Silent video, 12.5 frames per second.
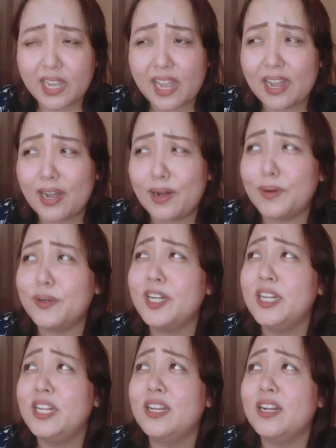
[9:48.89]
how
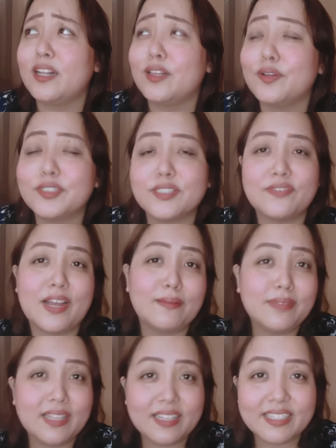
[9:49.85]
close
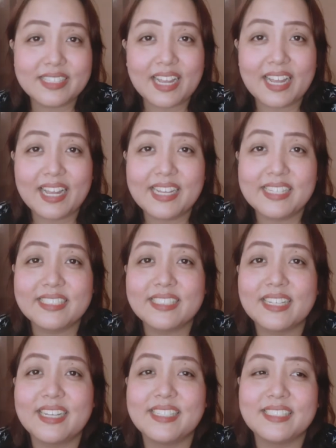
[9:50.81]
family ties
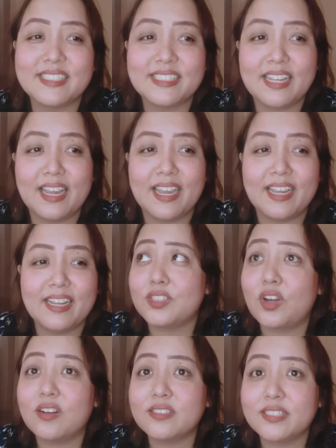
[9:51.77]
is like
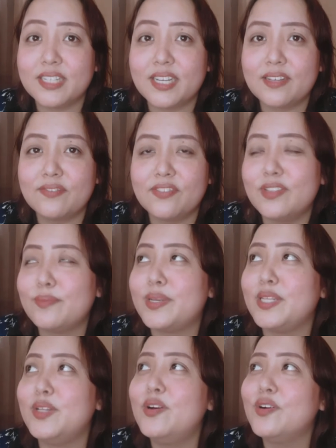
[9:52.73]
toxic
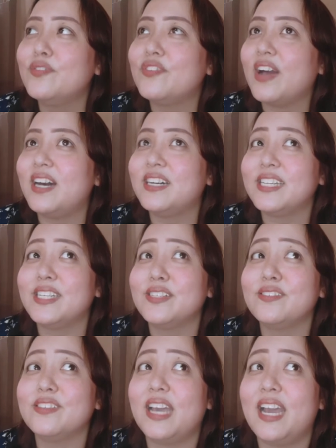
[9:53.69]
Filipino
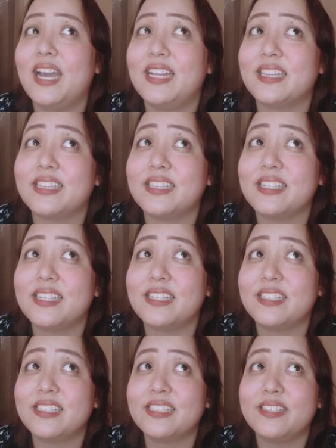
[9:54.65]
value that,
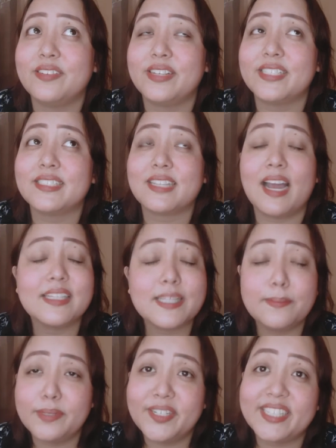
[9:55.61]
you know, is
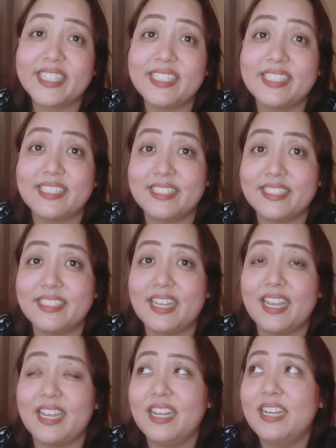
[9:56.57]
adamant until
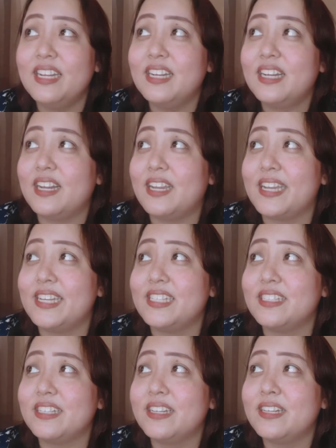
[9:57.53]
today.
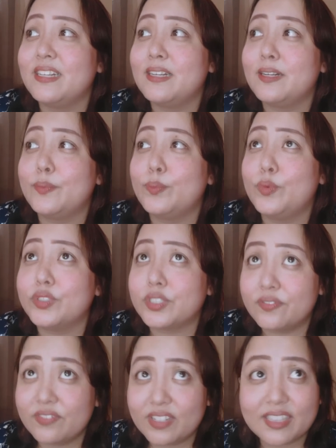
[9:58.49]
And
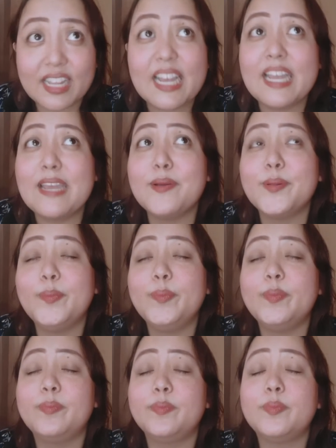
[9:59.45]
most of the
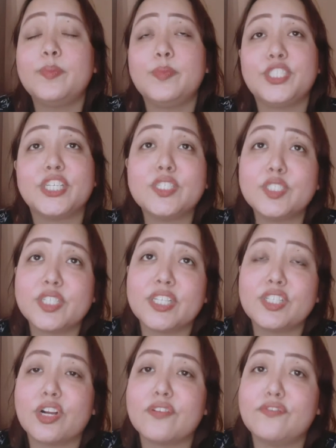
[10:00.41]
time,
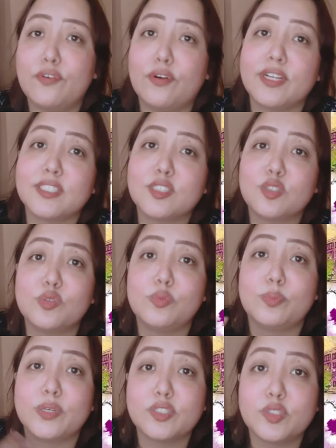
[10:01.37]
children are forced
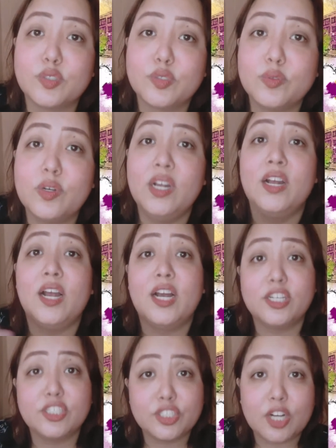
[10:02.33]
to pursue a